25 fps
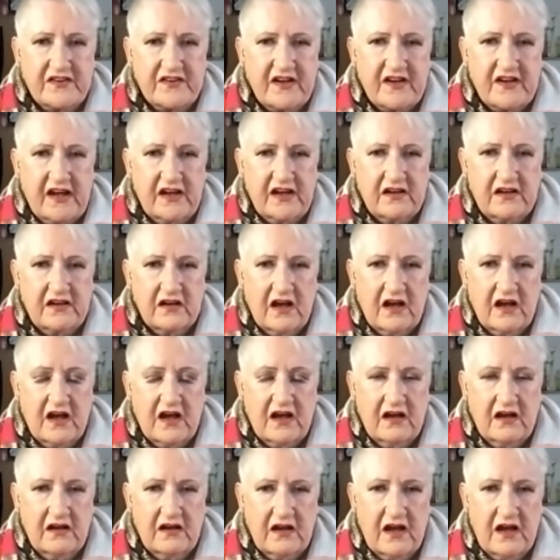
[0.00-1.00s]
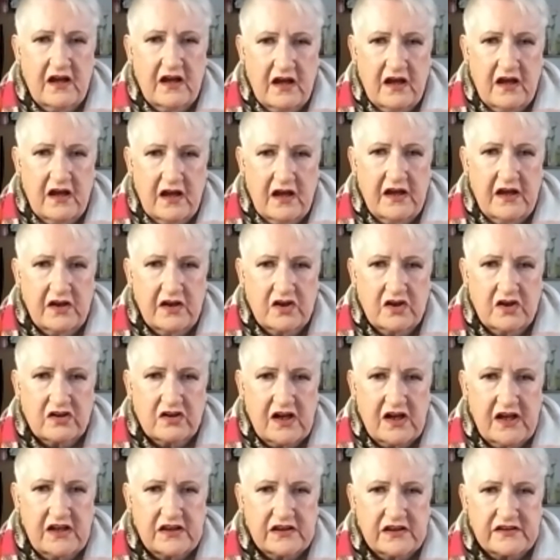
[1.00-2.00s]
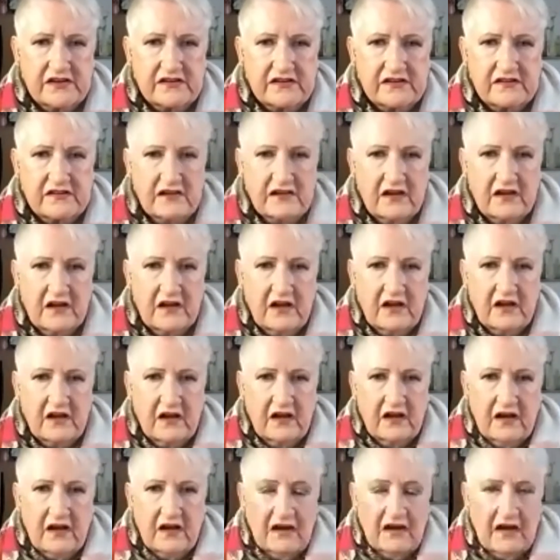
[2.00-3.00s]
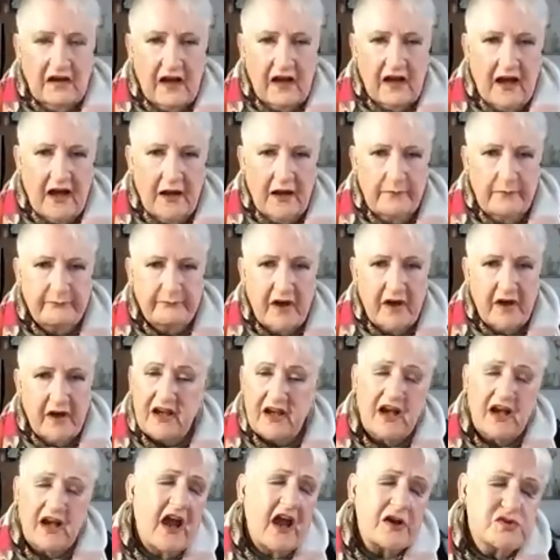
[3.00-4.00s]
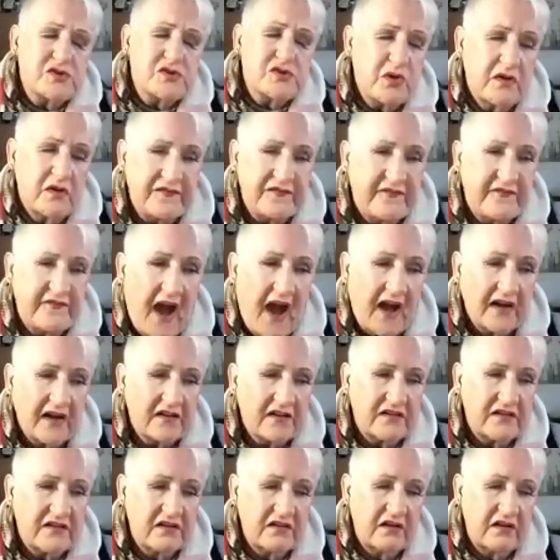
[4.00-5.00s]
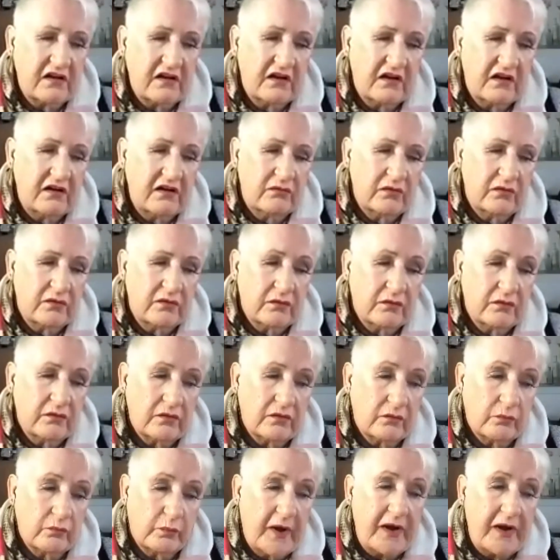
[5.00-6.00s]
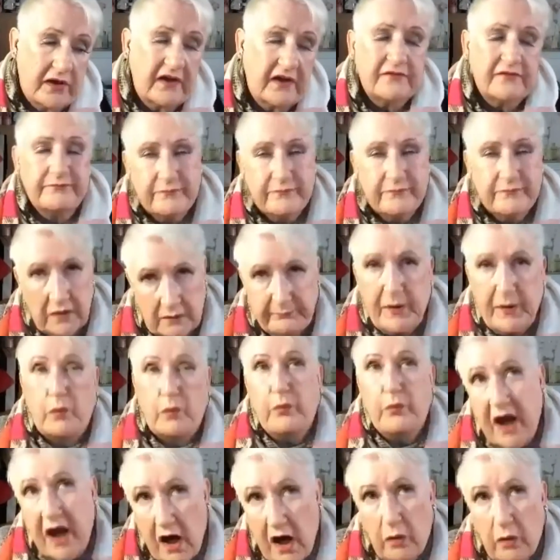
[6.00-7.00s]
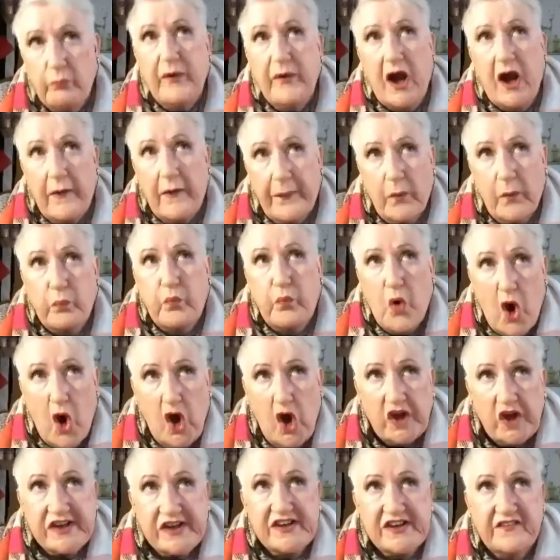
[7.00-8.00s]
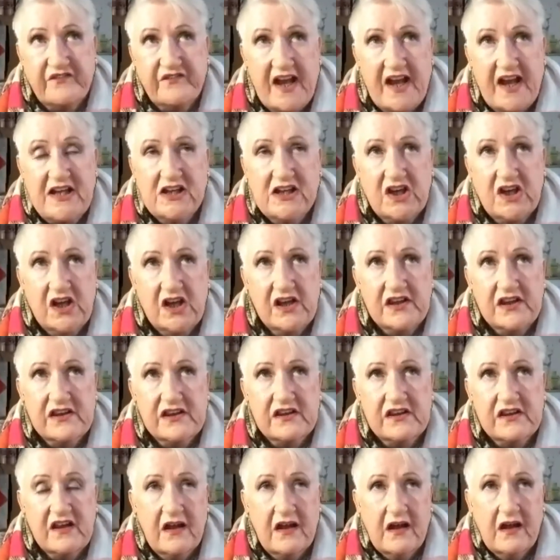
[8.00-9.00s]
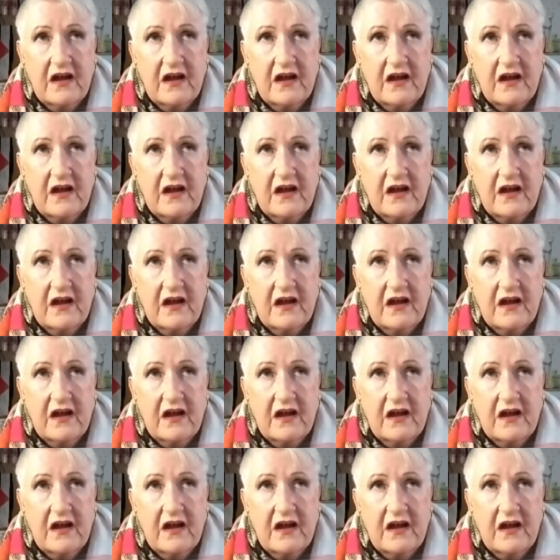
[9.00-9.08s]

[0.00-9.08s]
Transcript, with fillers: And then their productivity uh, increased. Um, and an actual fact, we, but we are, we are the worst offenders.